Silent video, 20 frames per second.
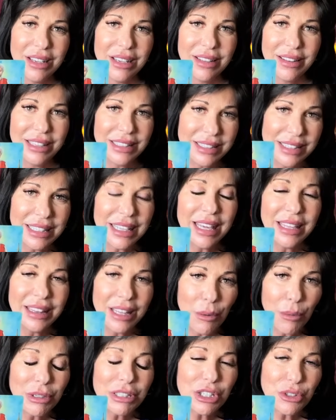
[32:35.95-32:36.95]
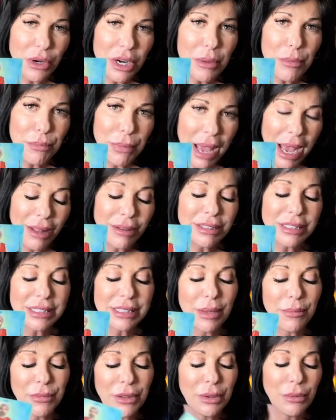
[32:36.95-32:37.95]
That's the King that wants to try to balance
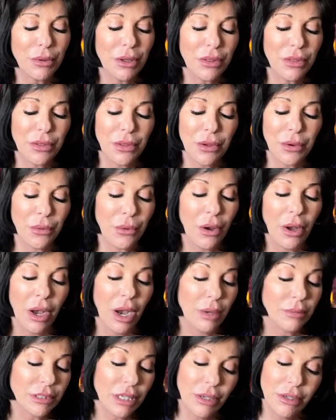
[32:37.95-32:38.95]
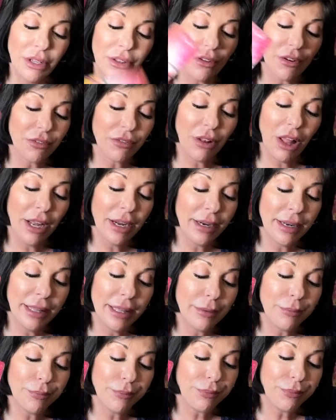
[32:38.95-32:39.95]
something with you. I'm telling you, they're flying
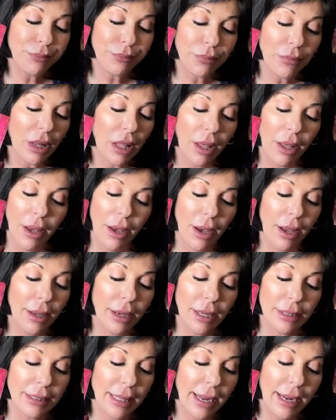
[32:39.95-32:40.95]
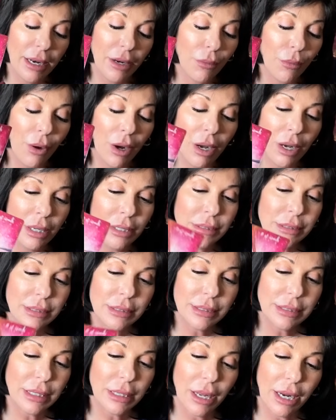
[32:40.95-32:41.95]
in. I got the Eight of
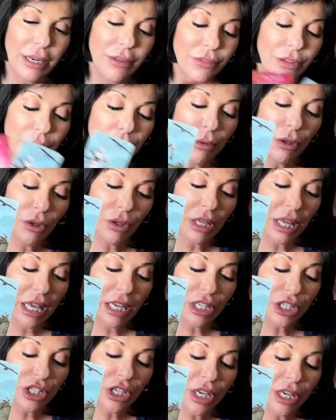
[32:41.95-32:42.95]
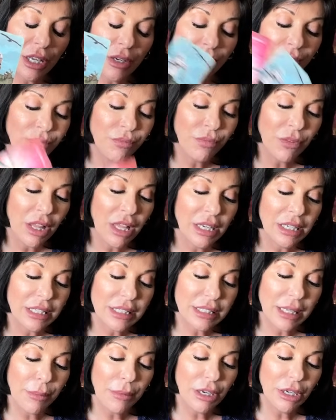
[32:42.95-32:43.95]
Wands, the Knight of Communication,
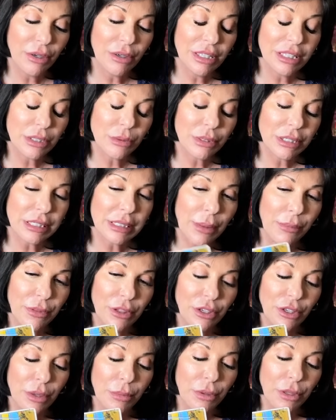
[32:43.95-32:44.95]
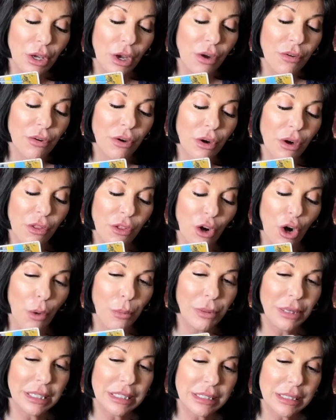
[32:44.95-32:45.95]
somebody who doesn't want something to be over. They're
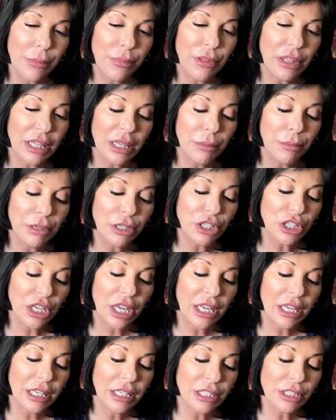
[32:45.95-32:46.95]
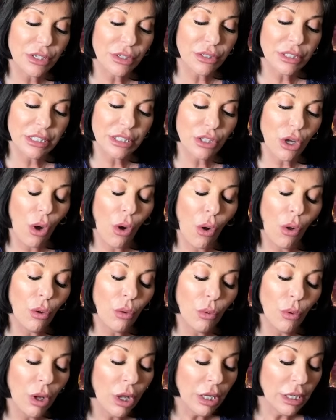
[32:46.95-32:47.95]
hoping that something can be changed. They're just
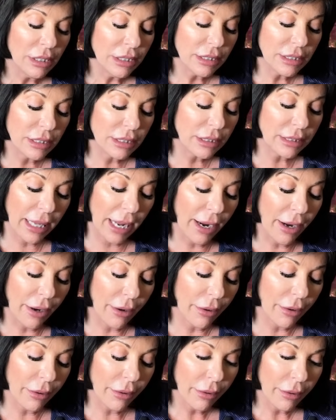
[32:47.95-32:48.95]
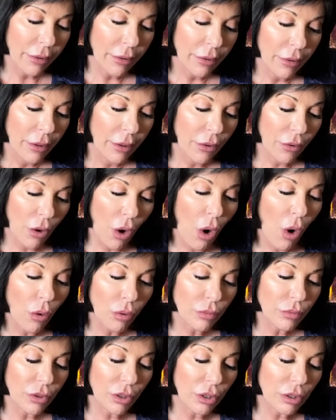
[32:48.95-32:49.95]
all scared. They're
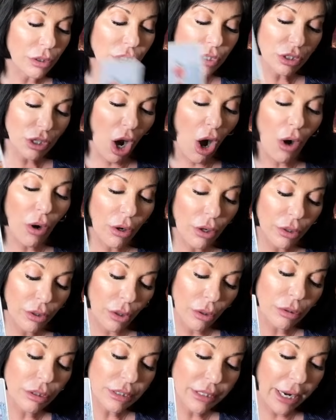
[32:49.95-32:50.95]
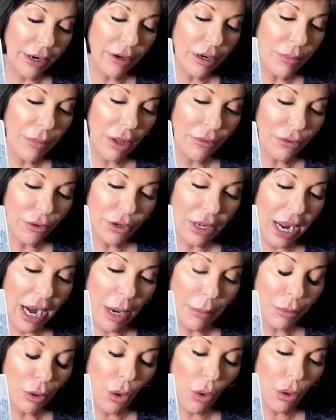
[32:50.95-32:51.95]
all scarred. They're all scared about their
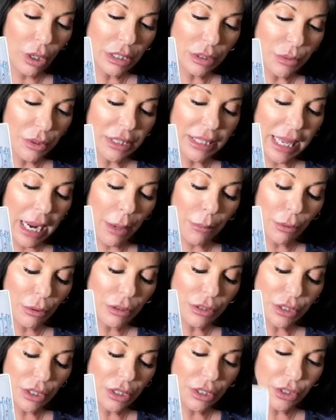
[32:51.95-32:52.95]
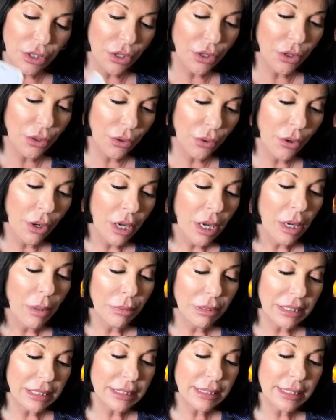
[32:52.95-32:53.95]
Capricorns, what the Capricorn's going to do.
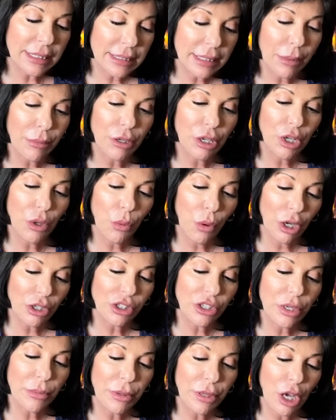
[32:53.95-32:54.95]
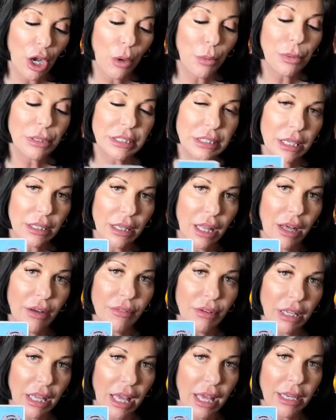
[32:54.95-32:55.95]
But this is someone who wants you to be open to
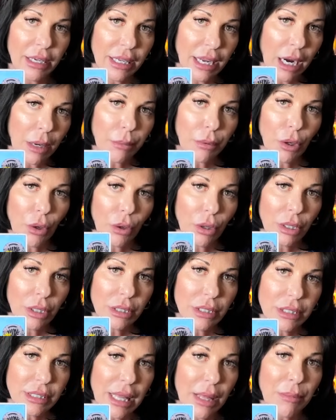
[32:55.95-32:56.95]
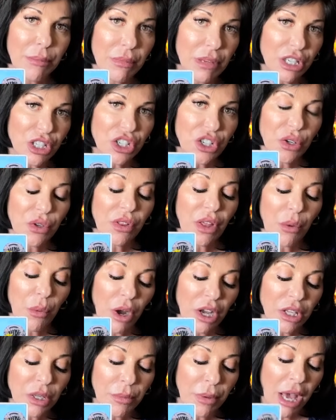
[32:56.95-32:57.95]
love again, Capricorns. They miss you. They
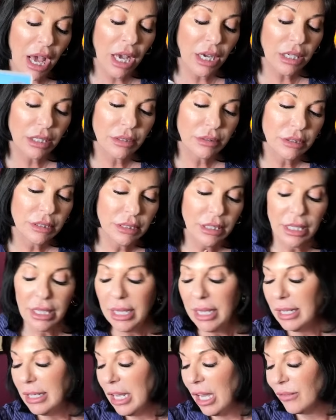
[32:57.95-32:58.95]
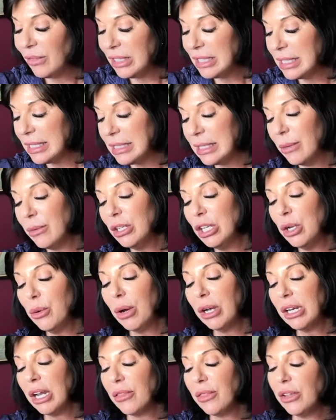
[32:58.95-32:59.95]
want you back. Now, if this is someone you
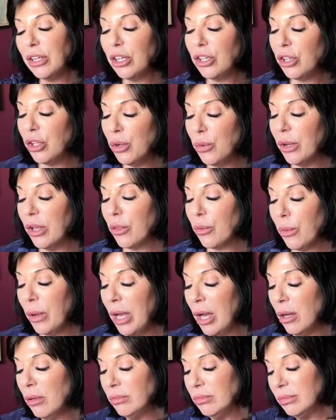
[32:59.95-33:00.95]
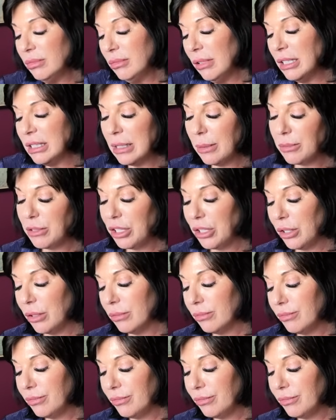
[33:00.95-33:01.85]
want nothing to do with, well, that's up to you.